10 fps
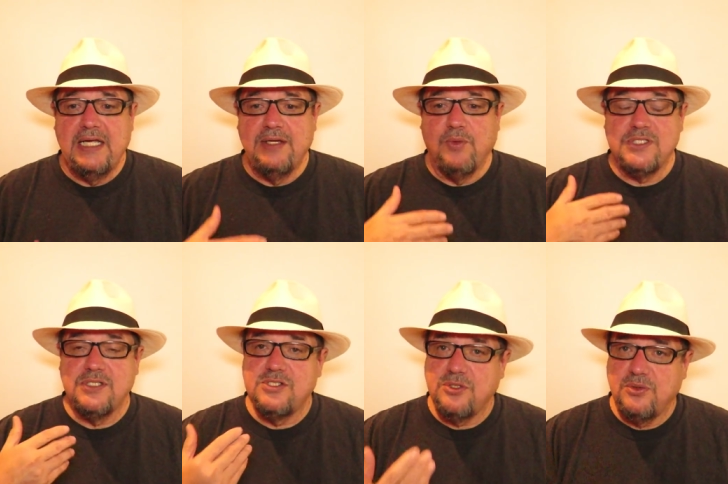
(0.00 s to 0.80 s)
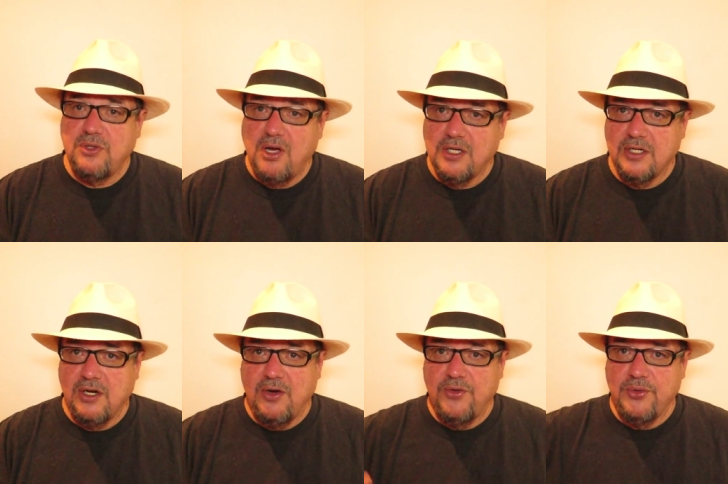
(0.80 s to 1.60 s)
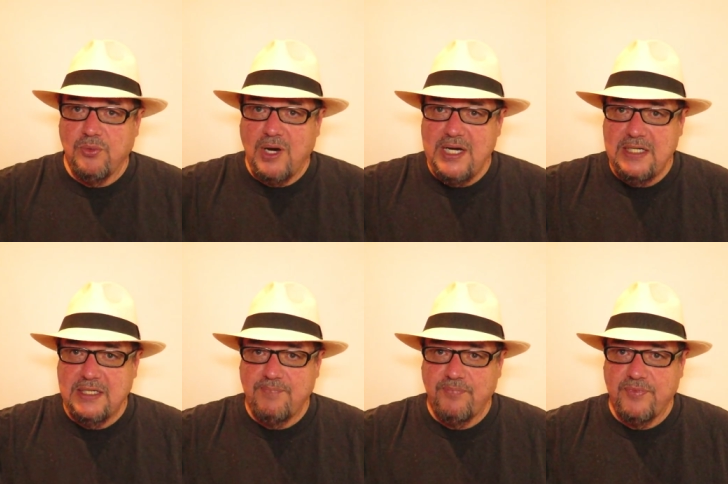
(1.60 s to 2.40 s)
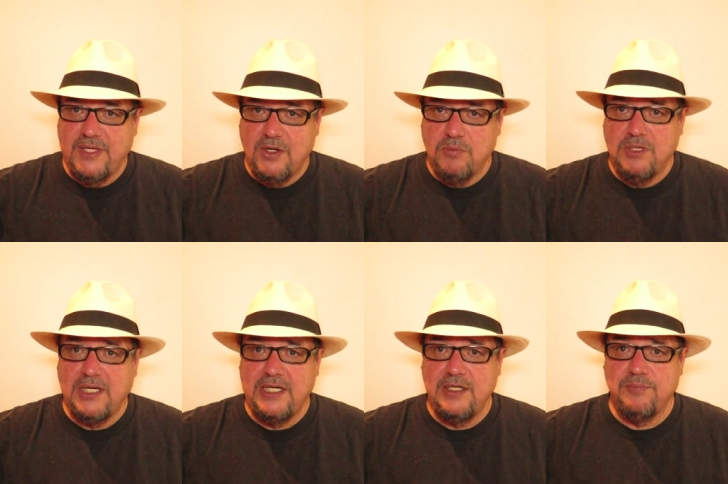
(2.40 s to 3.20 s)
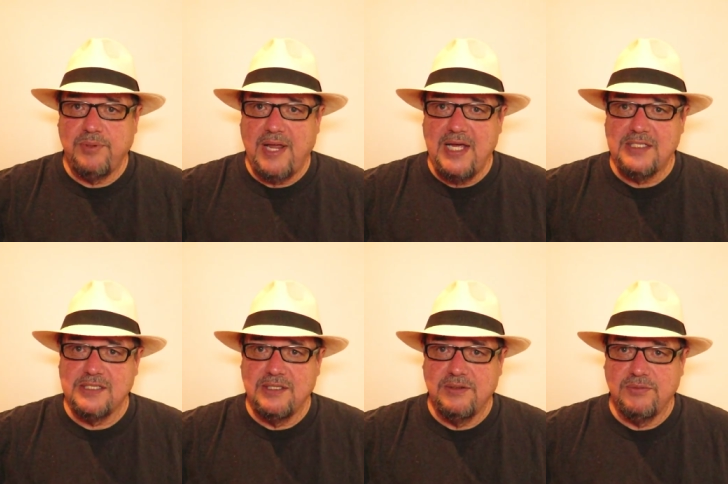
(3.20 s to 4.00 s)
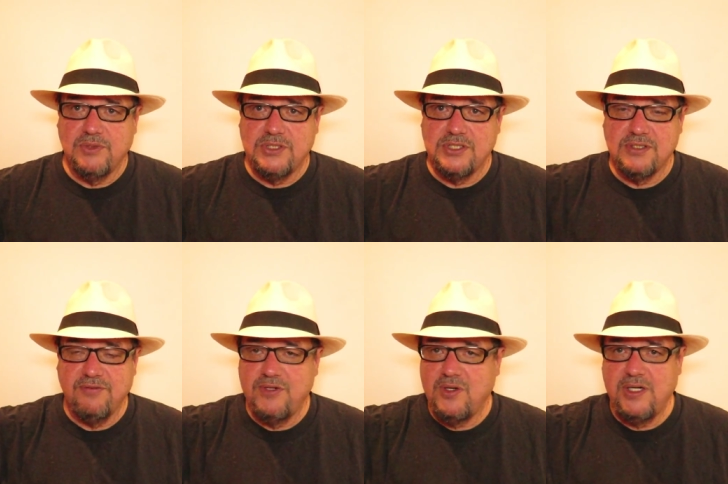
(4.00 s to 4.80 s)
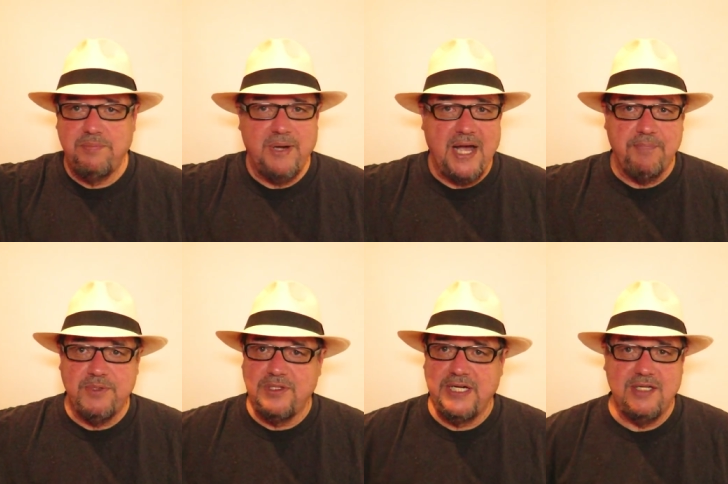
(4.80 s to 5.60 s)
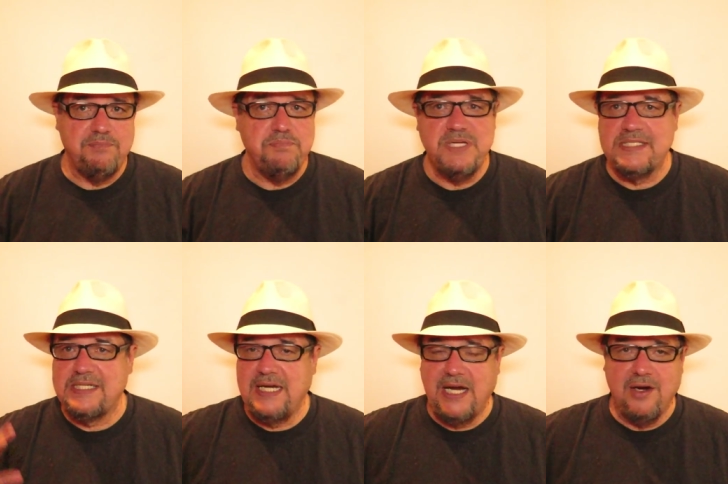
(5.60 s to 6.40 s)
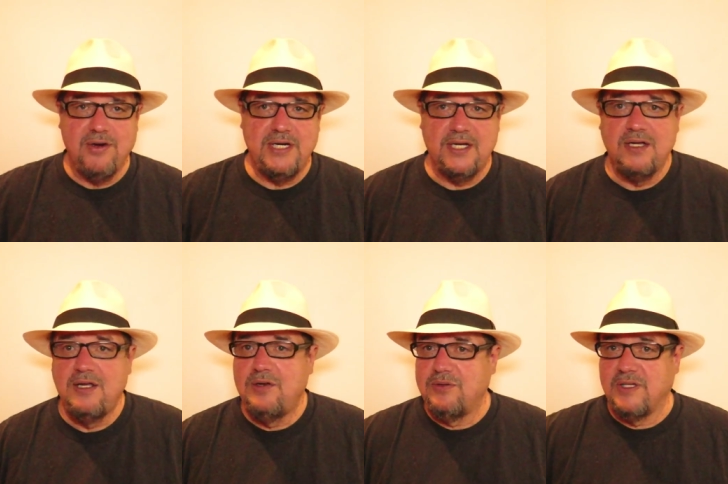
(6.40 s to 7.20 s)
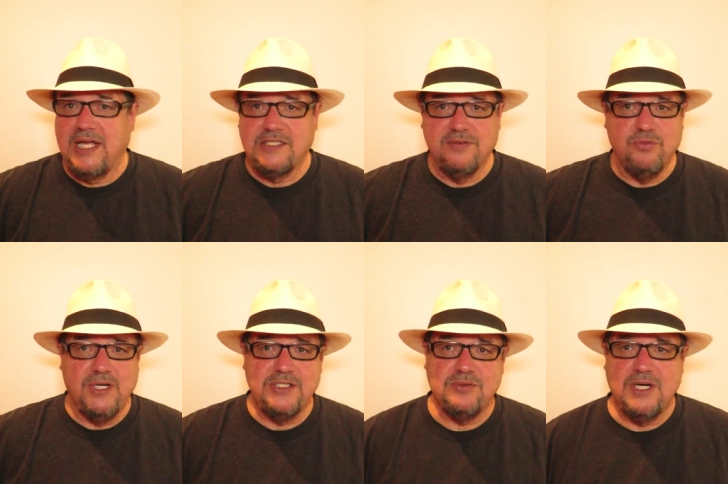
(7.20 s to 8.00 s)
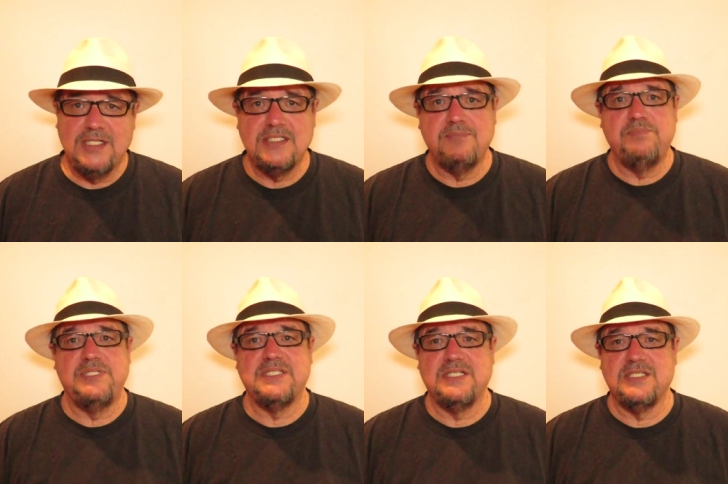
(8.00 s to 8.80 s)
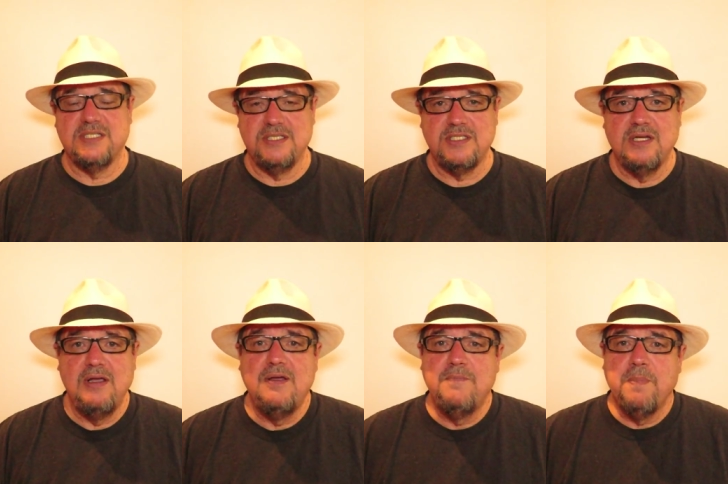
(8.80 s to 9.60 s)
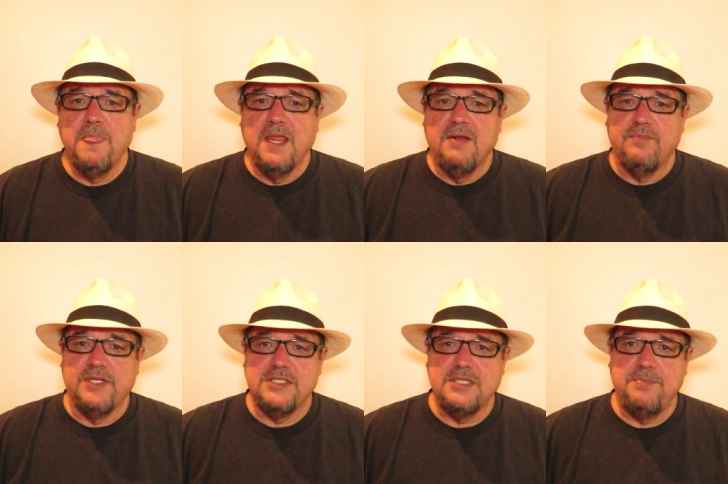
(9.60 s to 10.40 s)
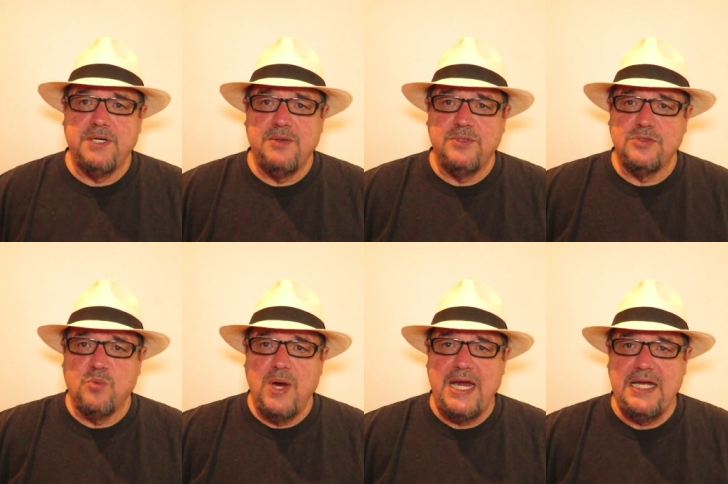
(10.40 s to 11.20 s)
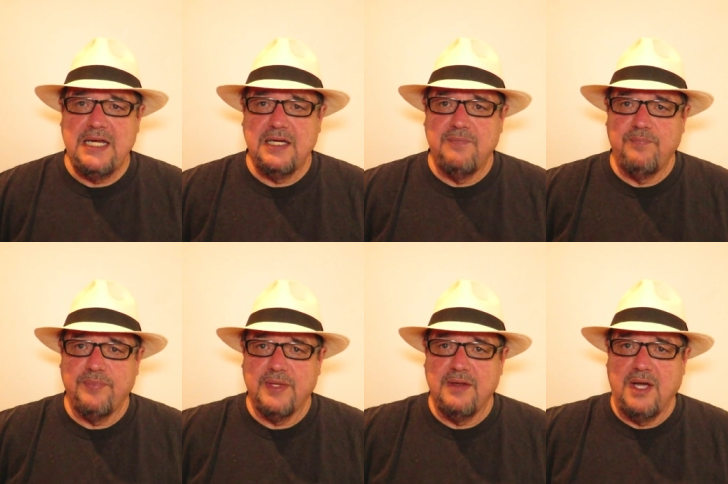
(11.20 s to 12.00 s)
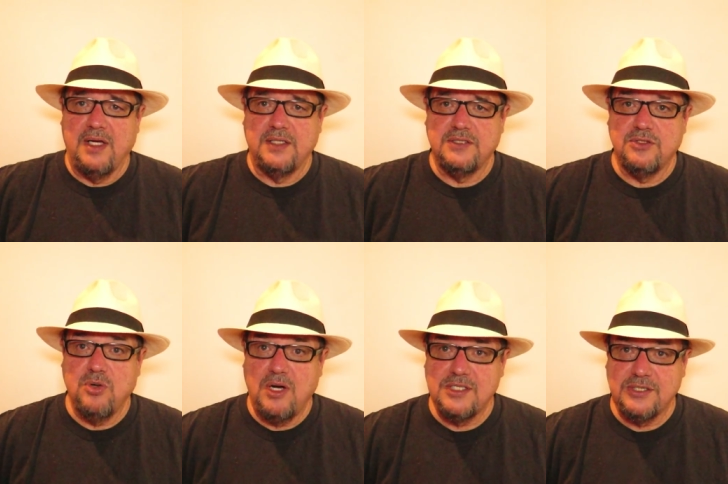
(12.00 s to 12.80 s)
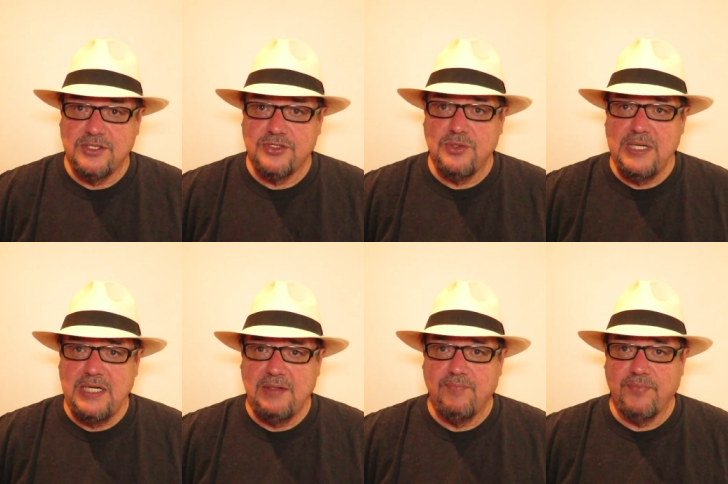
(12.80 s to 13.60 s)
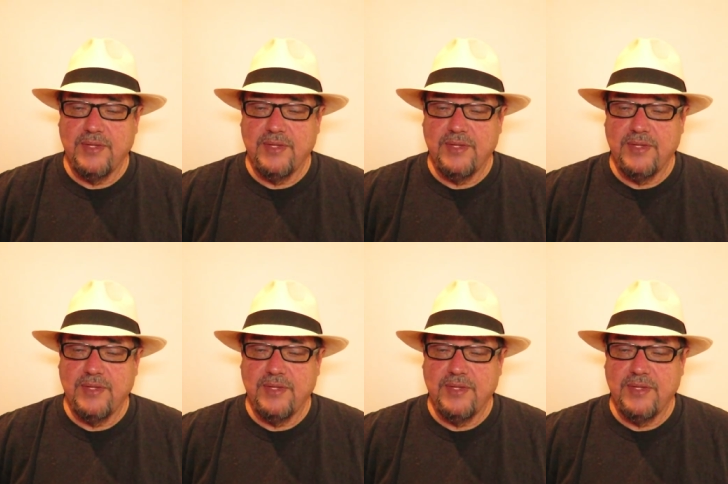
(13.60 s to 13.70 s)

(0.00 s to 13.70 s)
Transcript: It wasn't so long ago that right near Millennium Plaza, which is a very populated, busy area with lots of restaurants and businesses, that somebody was waiting to cross the street